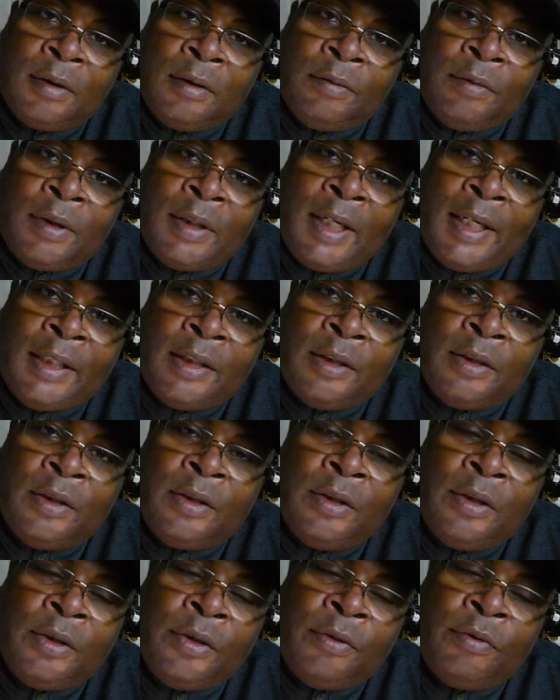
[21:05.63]
in relation
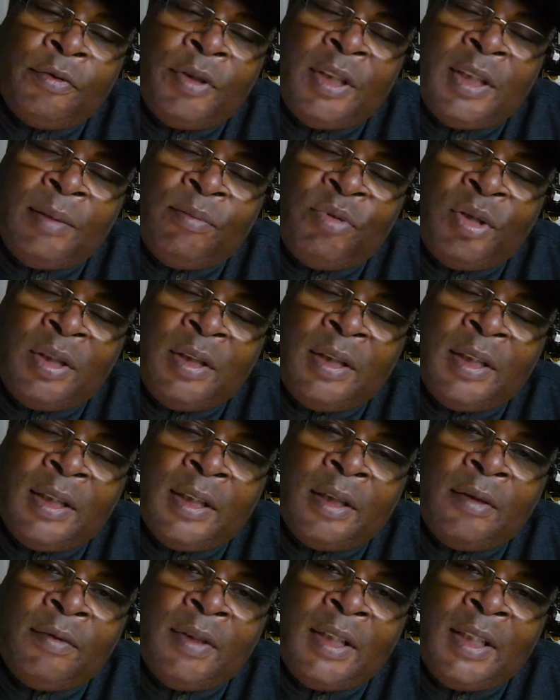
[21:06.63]
to 3D
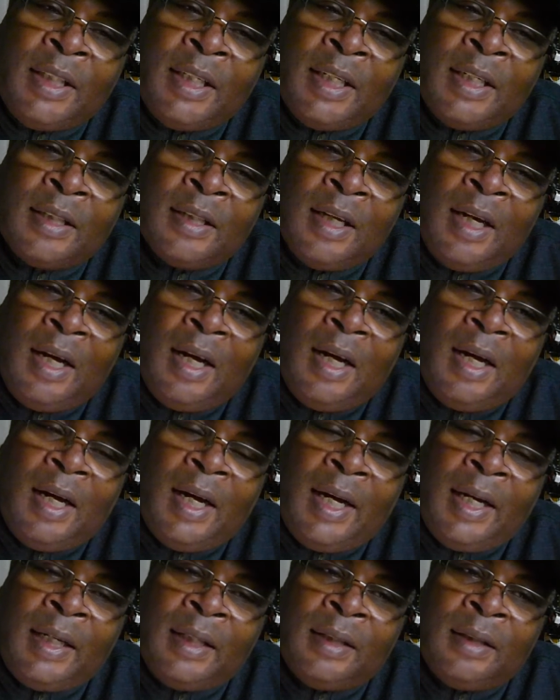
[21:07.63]
printing over the years,
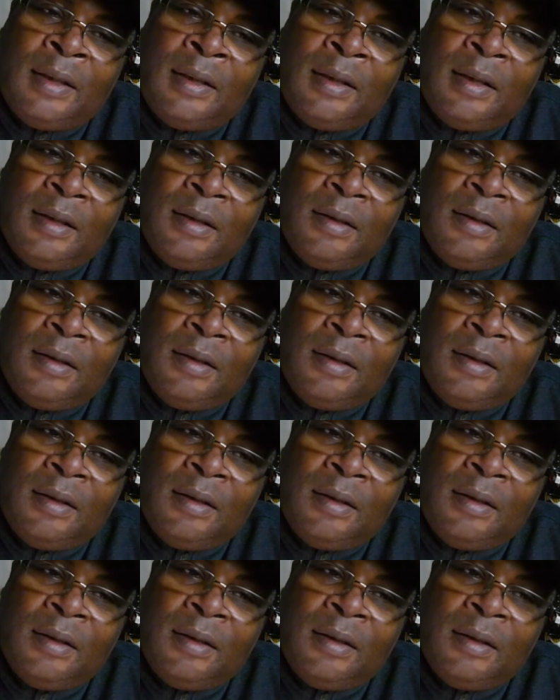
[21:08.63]
and